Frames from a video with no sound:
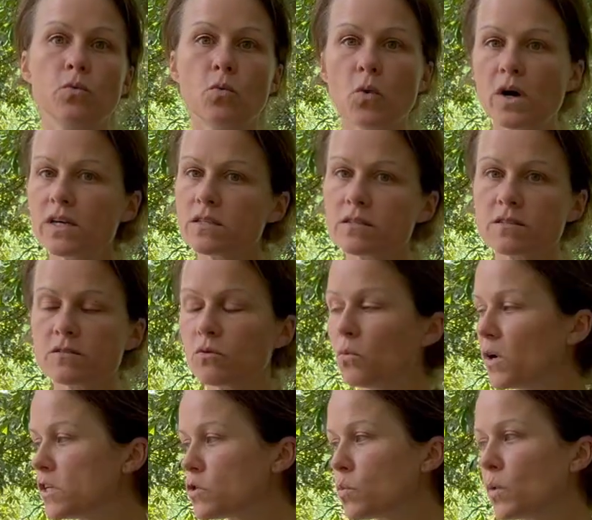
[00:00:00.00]
once
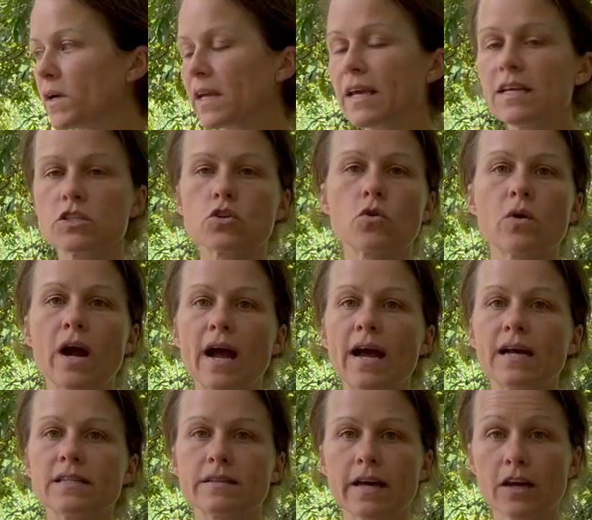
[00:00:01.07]
one gets
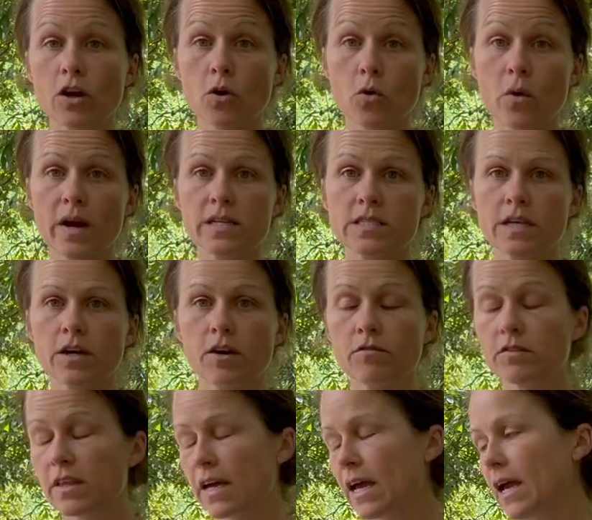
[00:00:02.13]
cracked, they go crazy over
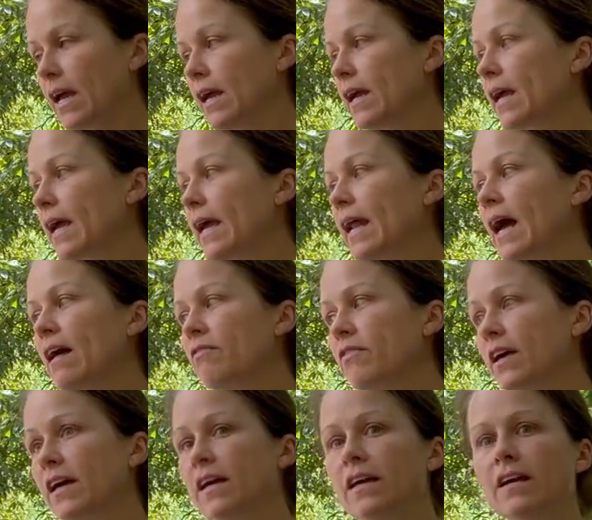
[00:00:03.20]
the egg. And I
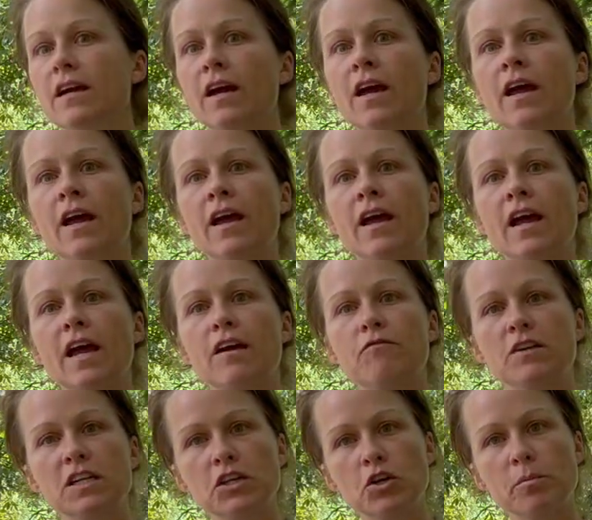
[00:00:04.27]
think if
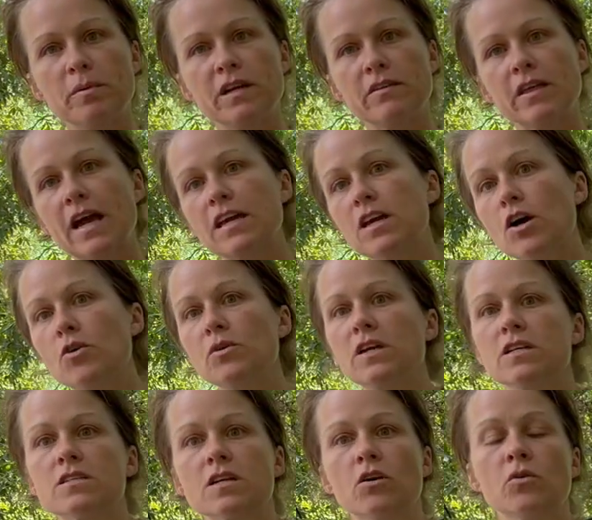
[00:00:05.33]
a little bit of that yolk
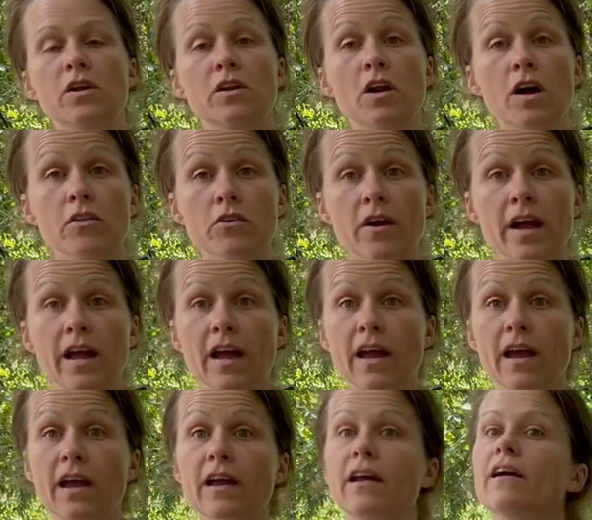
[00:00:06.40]
gets on another
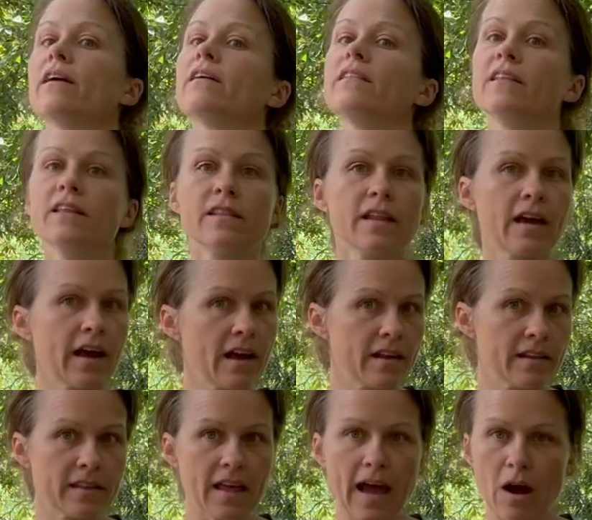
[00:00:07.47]
egg, then
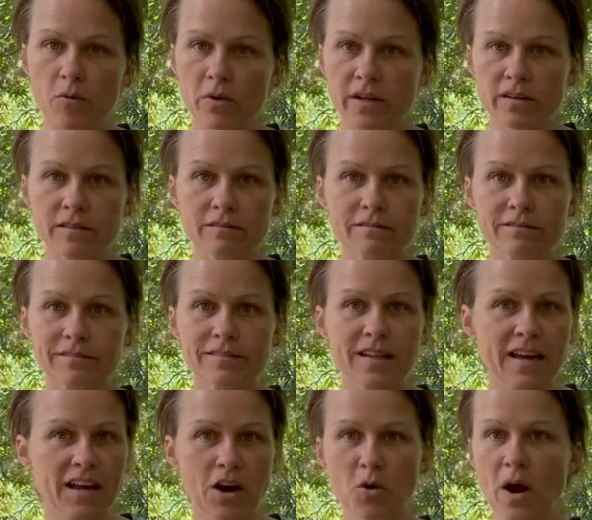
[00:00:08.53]
that one,
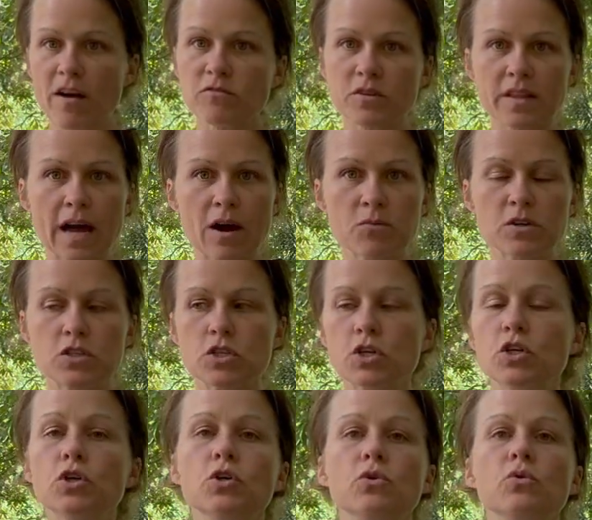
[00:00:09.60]
they go after that one
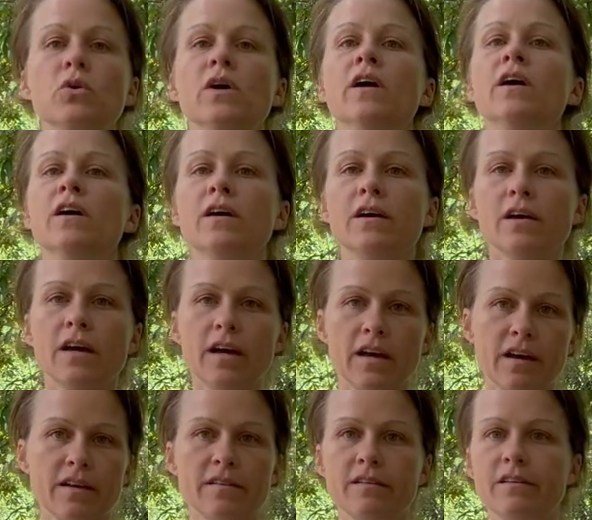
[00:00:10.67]
too.
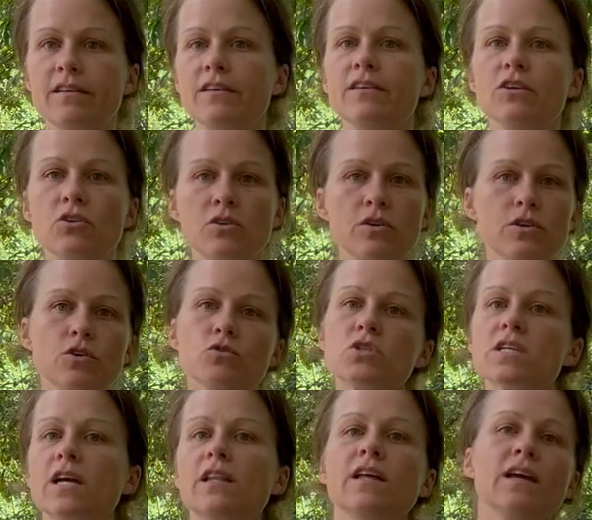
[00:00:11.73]
And you
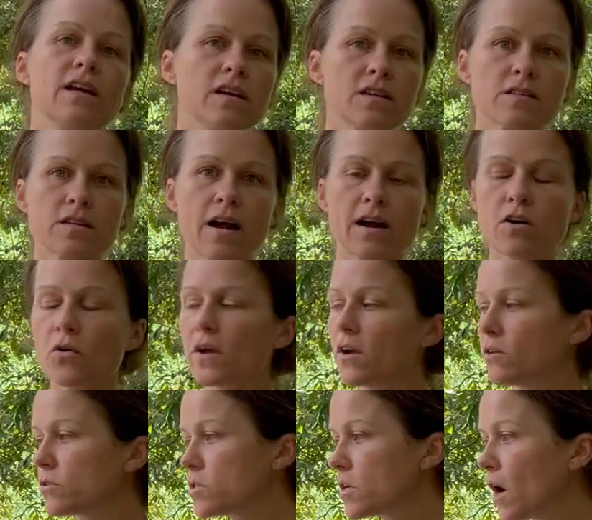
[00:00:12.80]
see the endless cycle
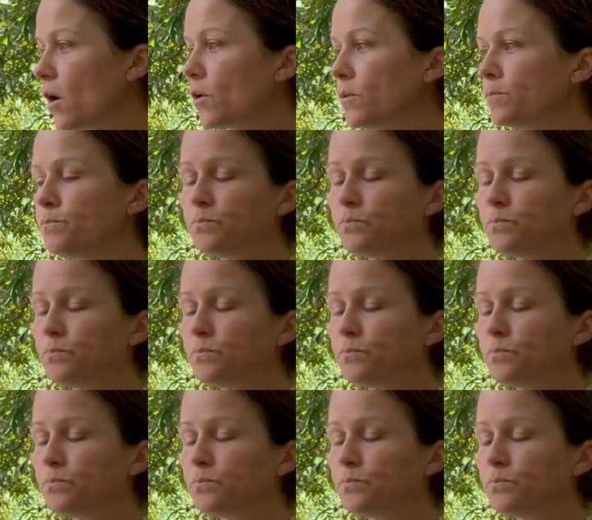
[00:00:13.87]
here. So